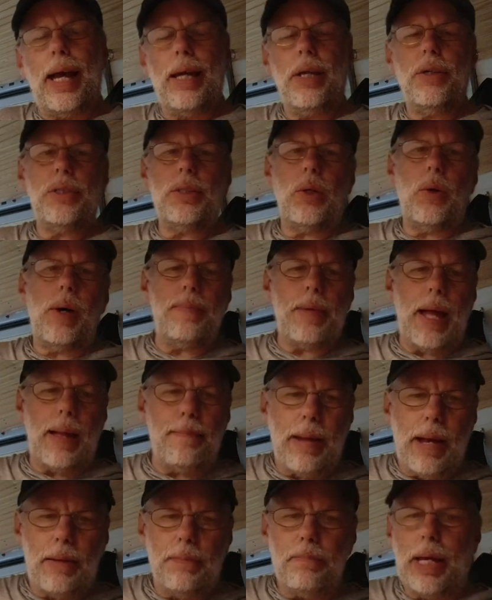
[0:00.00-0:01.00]
I'm not
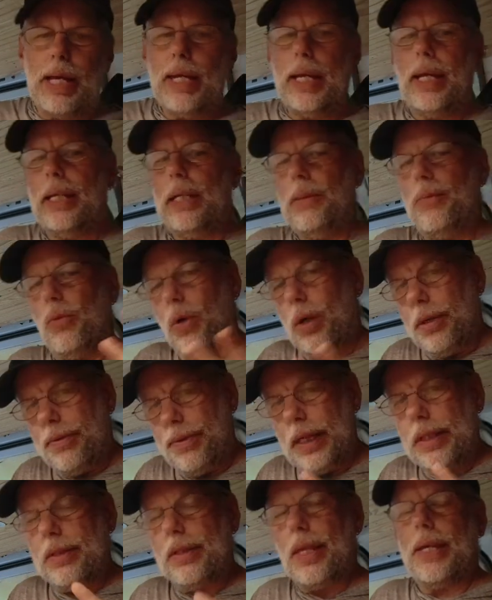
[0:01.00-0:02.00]
mountain biking anymore,
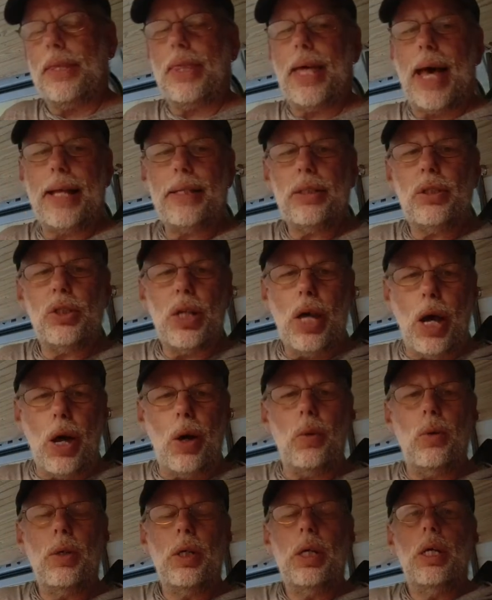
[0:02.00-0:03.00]
things like that.
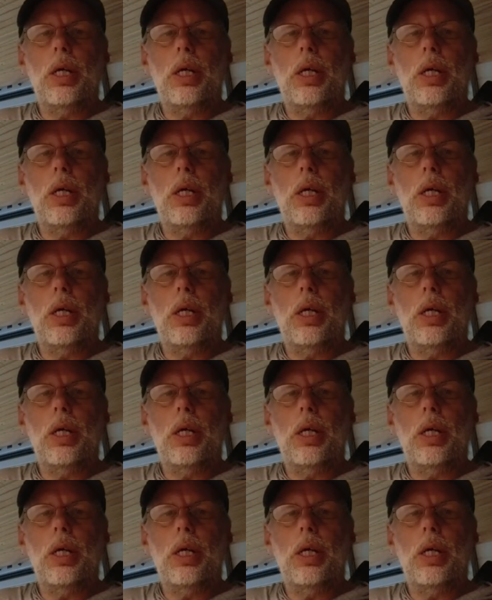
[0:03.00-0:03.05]
So